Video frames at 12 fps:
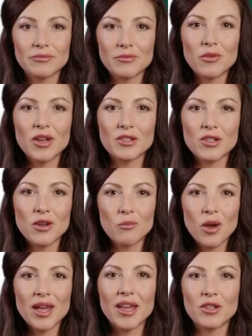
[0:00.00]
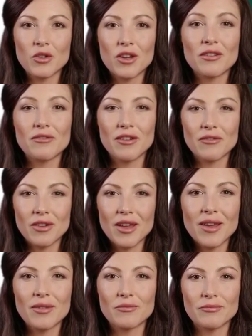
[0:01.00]
Question one hundred
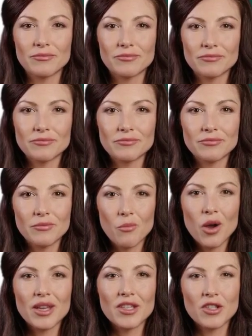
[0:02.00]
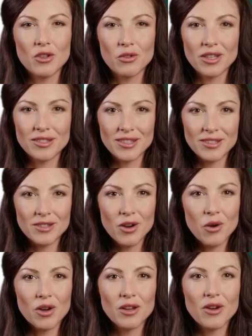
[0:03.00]
fifteen. What issue does
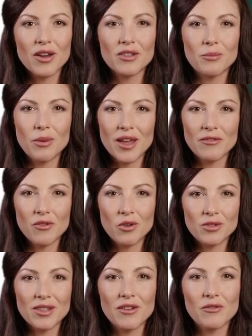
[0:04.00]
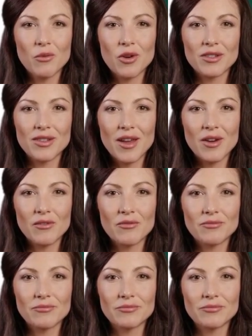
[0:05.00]
installing cross-platform software solve?